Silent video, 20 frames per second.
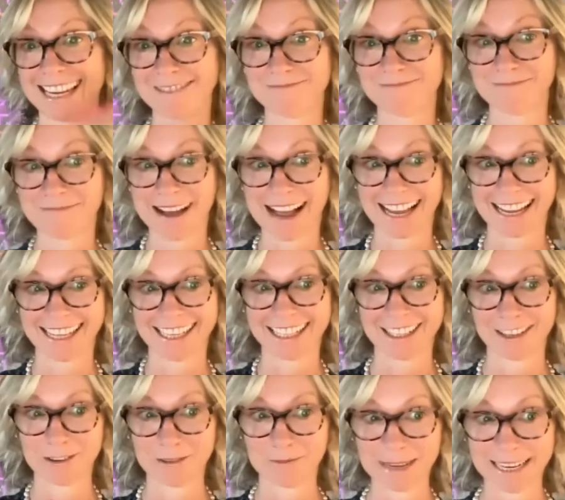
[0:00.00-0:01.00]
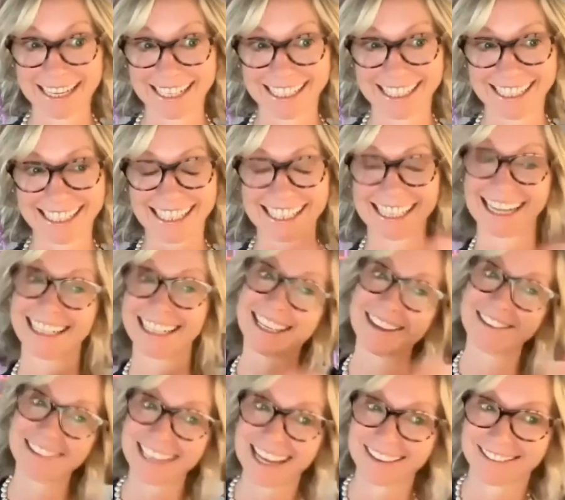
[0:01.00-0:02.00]
in my opinion, and I
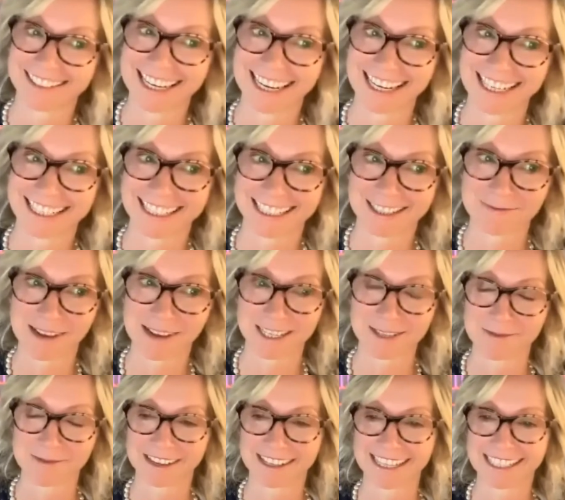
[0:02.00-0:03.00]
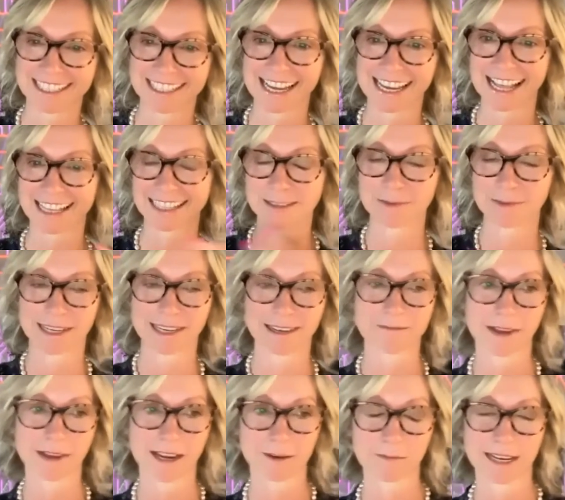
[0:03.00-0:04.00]
don't have data to benchmark this against, but
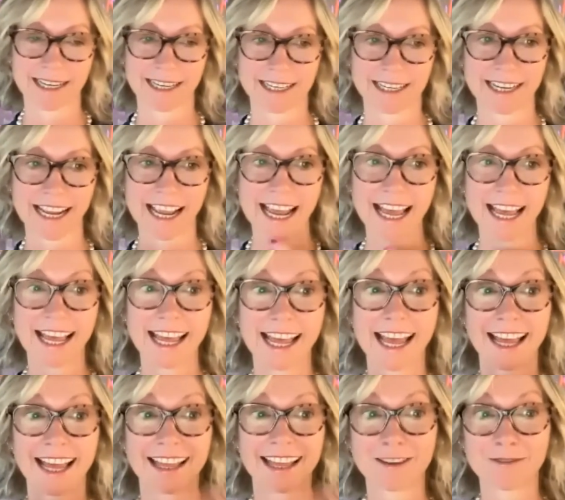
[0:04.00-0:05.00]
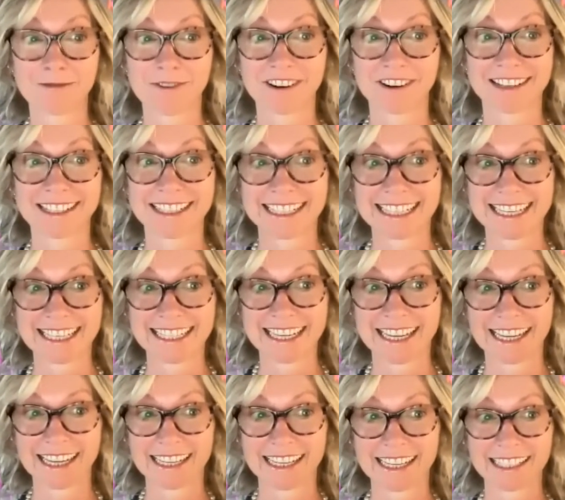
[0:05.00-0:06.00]
in my opinion, uh, the world's
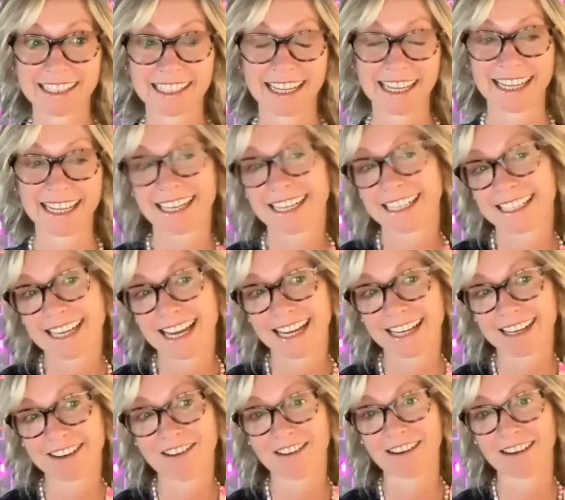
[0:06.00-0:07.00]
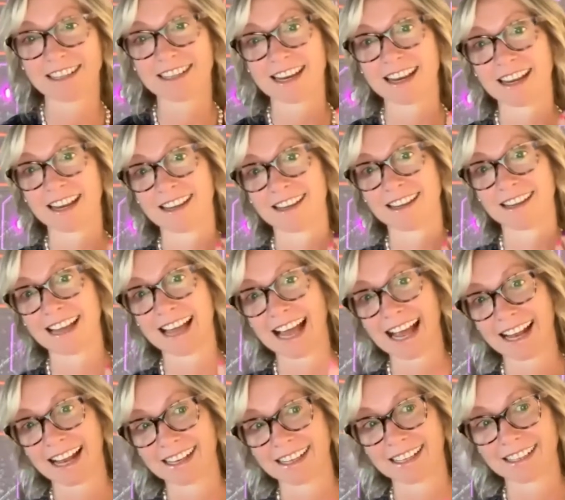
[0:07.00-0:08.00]
leading technology
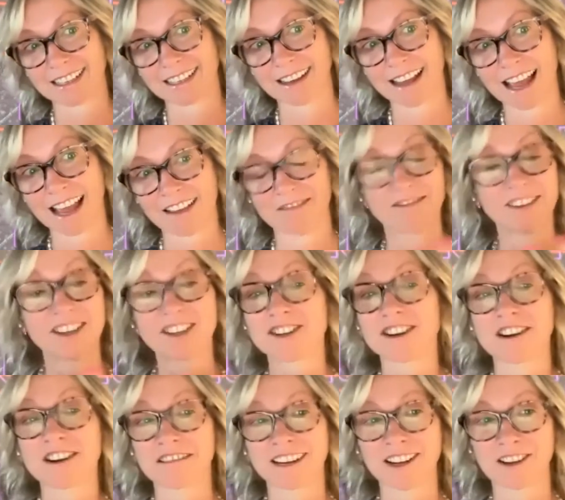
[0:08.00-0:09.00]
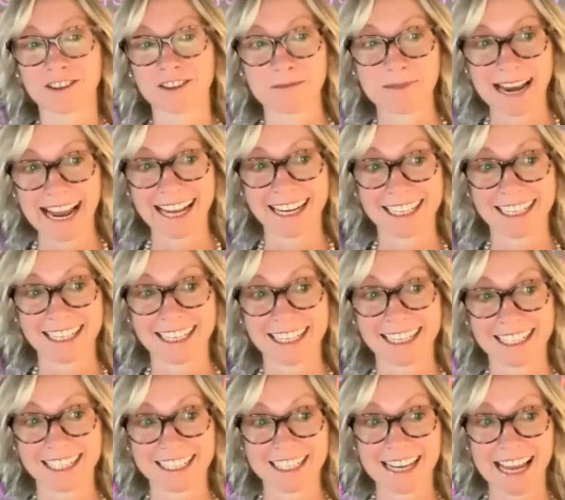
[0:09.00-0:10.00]
and uh, visionary on the planet
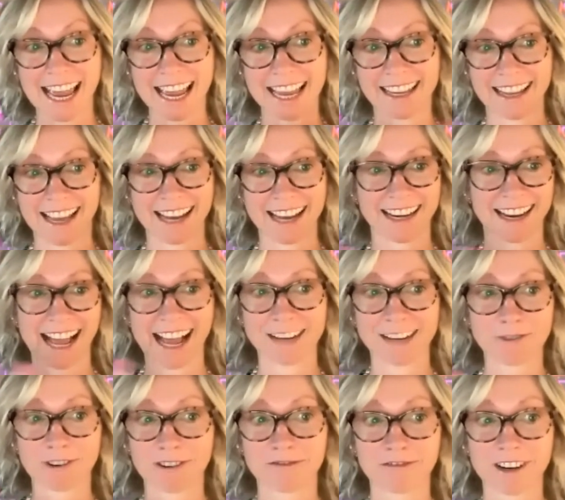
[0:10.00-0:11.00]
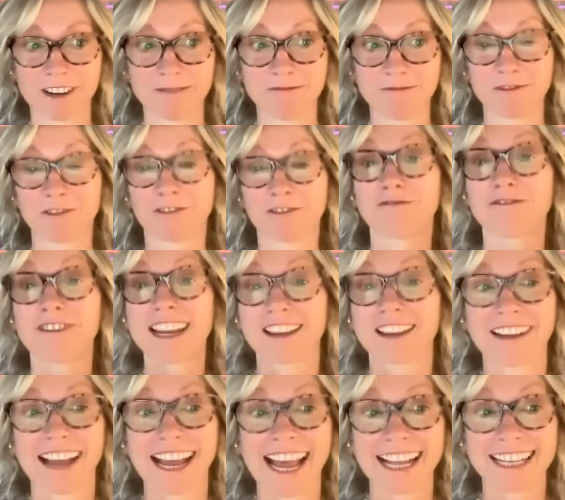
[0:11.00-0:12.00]
today. And I'd work for him for free
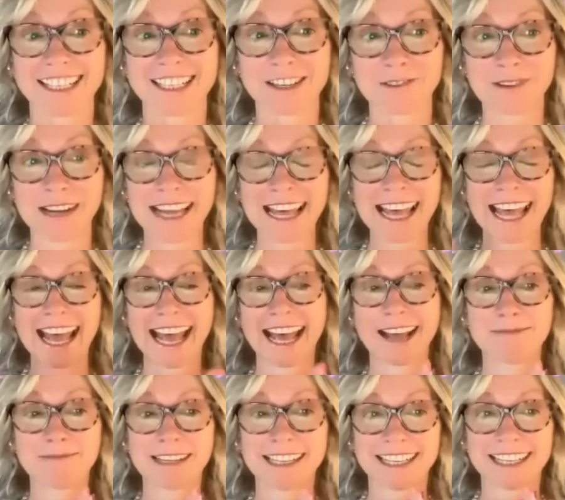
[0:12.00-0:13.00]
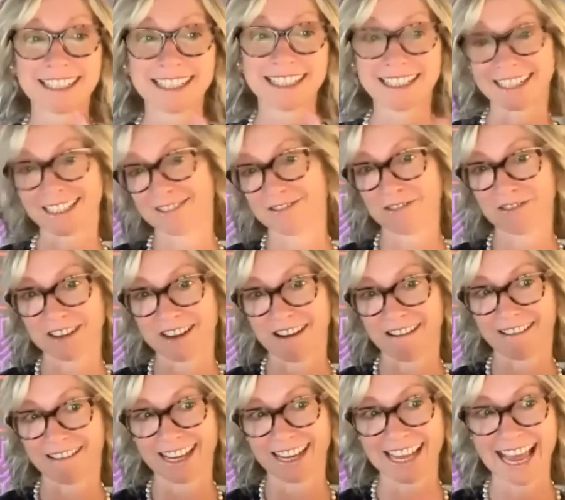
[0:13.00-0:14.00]
if I had to, uh, because he's
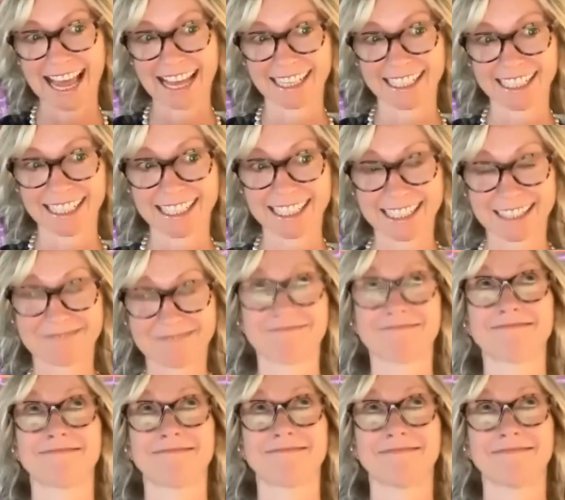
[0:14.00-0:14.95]
extraordinary. And it's